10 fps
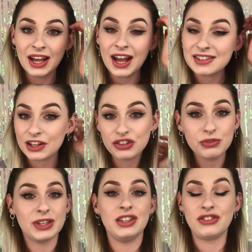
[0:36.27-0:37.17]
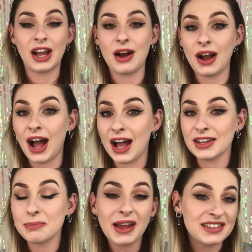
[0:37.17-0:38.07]
has actually reached out
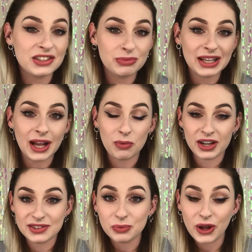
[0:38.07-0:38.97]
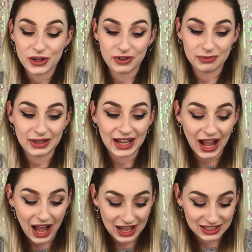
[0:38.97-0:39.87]
and messaged me and wanted to work with me
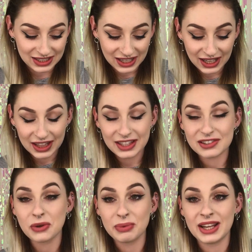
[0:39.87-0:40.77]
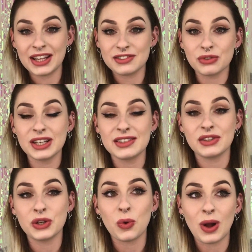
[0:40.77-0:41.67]
and this company is the
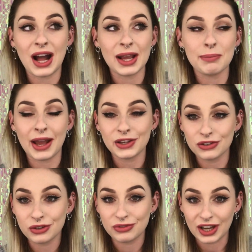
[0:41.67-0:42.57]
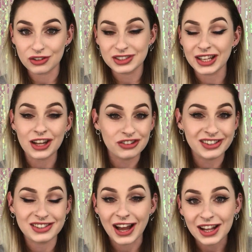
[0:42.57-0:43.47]
reason why my YouTube channel did
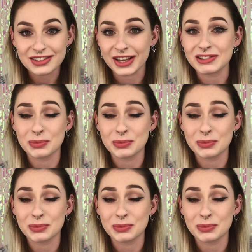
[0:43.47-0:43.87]
actually start to get